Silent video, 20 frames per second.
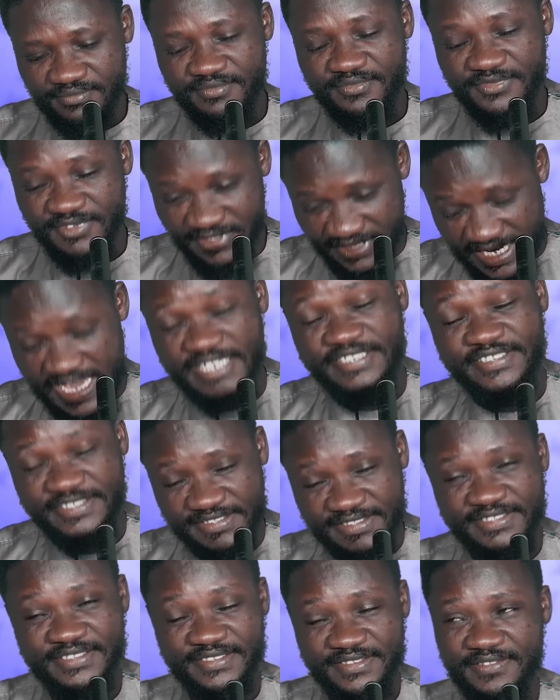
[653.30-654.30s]

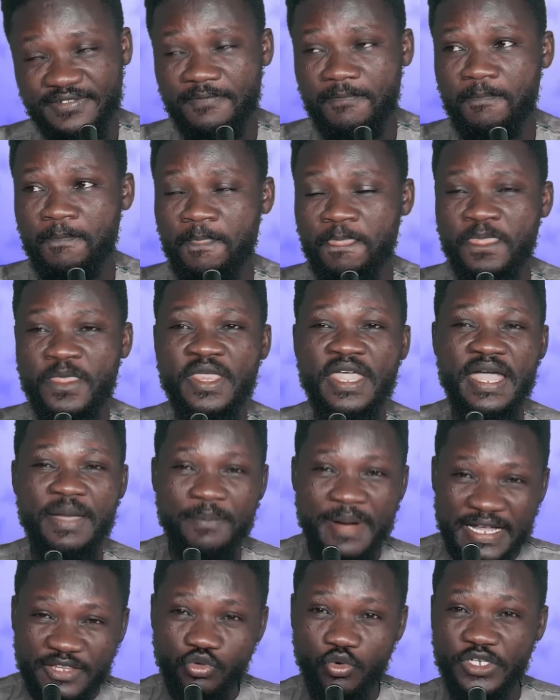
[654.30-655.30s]
Yes.
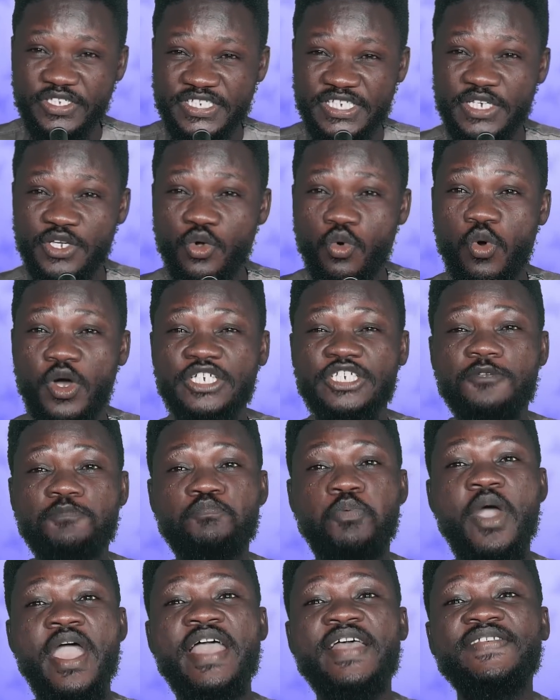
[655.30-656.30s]
But was he was
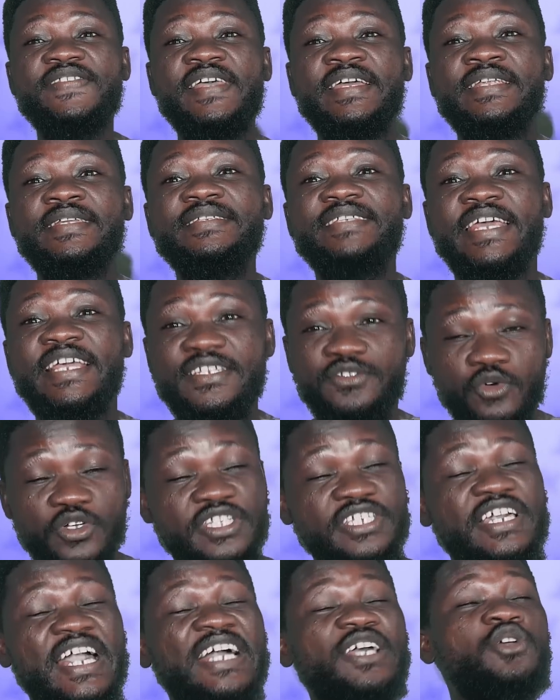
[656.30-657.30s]
poisoned? What
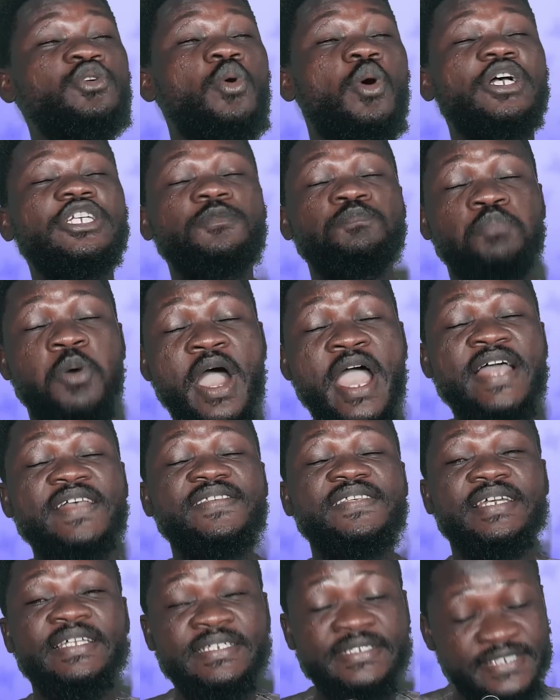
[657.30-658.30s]
you can, he was
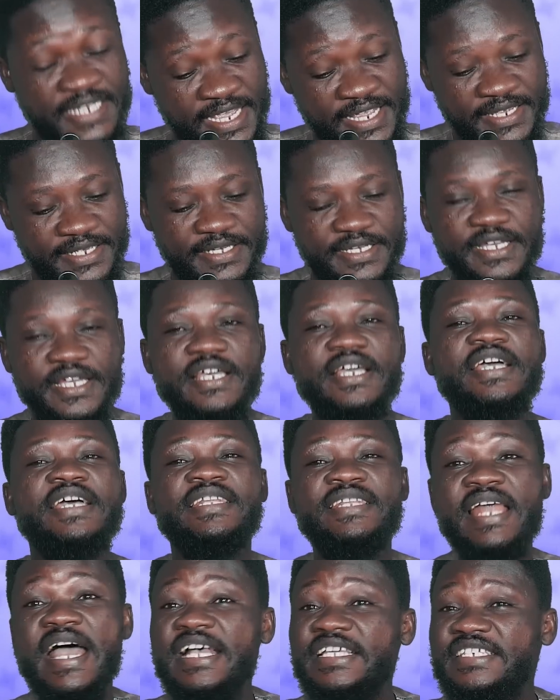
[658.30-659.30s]
poisoned.
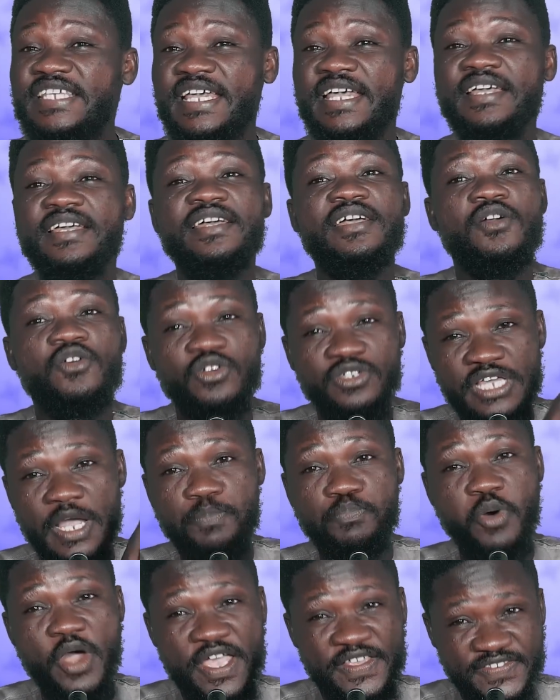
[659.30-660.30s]
Now say you
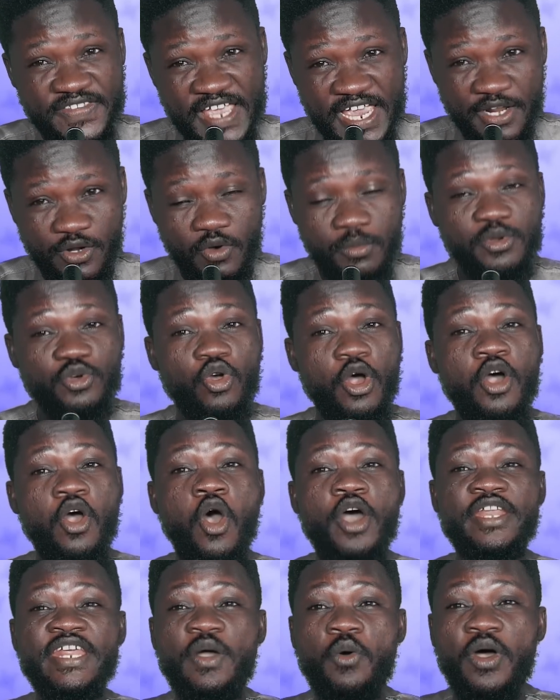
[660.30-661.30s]
poison no because
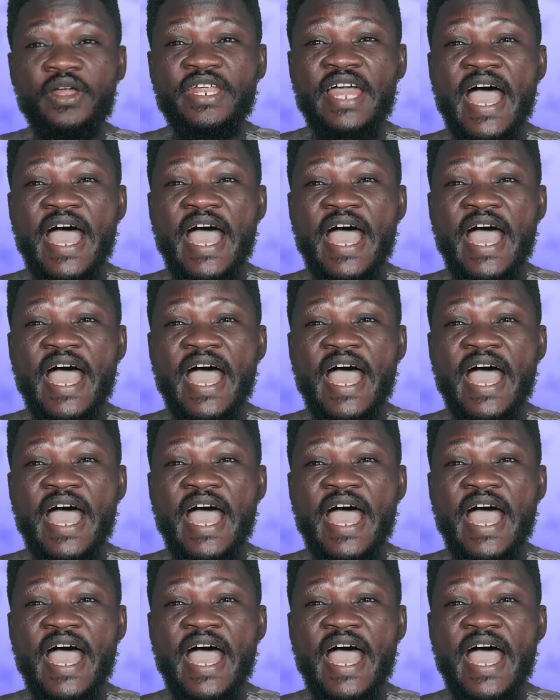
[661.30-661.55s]
all the